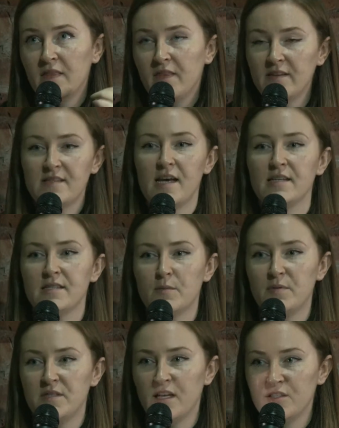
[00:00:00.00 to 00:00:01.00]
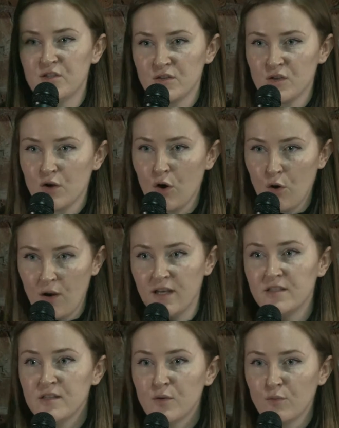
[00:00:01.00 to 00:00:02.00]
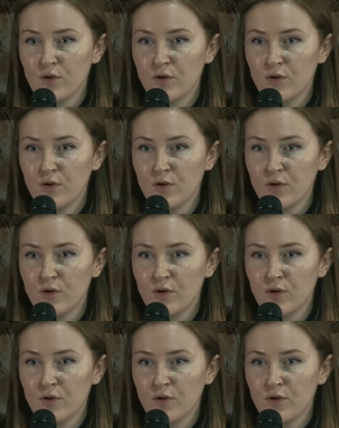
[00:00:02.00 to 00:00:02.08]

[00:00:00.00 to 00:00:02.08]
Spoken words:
this has the potential to go into the